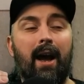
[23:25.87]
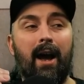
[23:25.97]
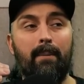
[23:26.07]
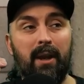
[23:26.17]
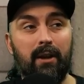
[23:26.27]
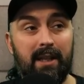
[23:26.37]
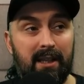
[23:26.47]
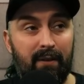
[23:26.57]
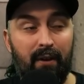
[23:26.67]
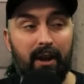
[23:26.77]
because that's how
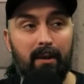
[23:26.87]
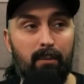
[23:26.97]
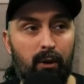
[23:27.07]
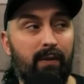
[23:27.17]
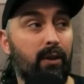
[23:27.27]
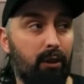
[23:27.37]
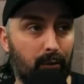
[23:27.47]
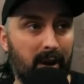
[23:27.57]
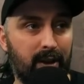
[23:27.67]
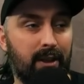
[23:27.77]
far you can move, and
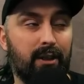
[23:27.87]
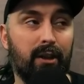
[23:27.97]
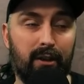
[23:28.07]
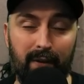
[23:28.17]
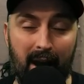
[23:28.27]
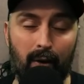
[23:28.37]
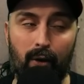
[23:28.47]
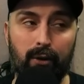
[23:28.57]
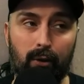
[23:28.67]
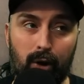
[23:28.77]
3 inches because of how long
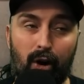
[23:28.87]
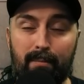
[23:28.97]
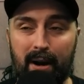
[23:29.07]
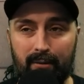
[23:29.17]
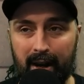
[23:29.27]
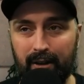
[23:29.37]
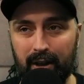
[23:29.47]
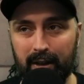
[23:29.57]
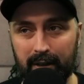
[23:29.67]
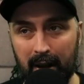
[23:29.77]
your combat range
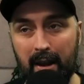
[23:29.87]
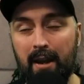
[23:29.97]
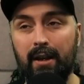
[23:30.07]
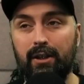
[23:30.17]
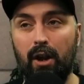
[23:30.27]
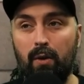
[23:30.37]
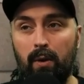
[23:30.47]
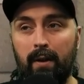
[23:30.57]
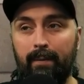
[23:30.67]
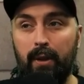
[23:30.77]
is. So
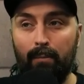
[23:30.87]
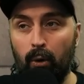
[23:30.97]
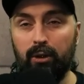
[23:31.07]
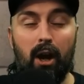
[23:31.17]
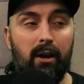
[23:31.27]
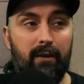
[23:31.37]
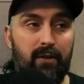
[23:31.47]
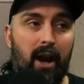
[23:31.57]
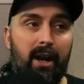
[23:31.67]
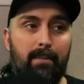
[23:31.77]
the Mortarch of
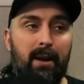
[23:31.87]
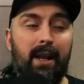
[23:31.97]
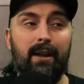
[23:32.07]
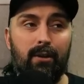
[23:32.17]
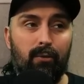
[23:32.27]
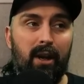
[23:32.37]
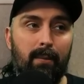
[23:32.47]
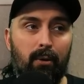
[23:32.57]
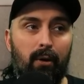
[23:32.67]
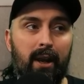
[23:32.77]
Night ability in the
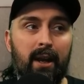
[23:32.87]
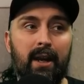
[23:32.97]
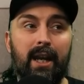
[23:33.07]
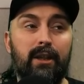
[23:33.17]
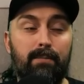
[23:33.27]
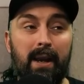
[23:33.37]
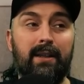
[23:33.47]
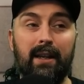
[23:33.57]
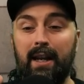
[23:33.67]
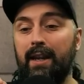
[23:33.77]
redeploy is
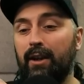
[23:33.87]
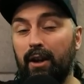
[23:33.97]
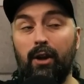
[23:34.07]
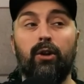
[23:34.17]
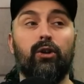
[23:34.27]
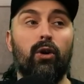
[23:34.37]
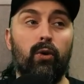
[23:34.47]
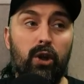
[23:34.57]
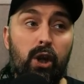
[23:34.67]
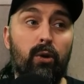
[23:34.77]
basically going to control
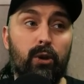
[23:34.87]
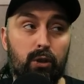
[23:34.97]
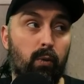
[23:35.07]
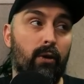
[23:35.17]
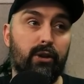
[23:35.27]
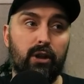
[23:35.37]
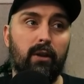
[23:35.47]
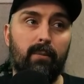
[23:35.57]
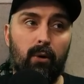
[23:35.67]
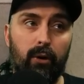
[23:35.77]
huge swaths of the
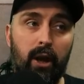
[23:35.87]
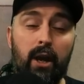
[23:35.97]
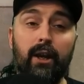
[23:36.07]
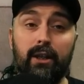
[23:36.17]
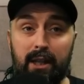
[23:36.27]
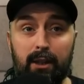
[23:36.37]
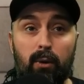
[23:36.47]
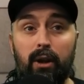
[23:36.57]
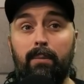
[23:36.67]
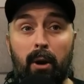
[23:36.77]
board because guess what?
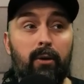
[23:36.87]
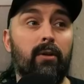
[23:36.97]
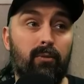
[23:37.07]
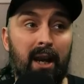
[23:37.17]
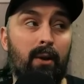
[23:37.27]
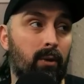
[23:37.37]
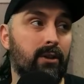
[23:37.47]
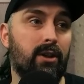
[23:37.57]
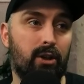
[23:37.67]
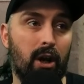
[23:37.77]
Your opponent really wants
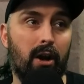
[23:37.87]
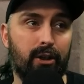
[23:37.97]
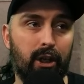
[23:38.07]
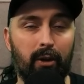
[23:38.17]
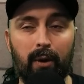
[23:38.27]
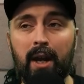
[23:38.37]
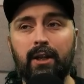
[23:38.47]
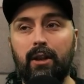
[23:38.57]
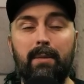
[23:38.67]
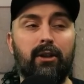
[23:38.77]
to charge you. So
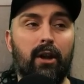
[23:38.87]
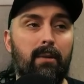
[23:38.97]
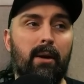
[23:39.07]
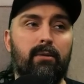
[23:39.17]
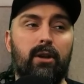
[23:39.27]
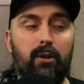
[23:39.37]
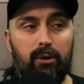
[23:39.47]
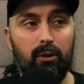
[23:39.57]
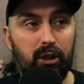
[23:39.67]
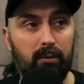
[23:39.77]
it means you're going to be able to use
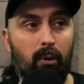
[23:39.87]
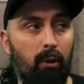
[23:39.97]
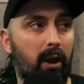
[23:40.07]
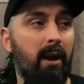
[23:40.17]
your smaller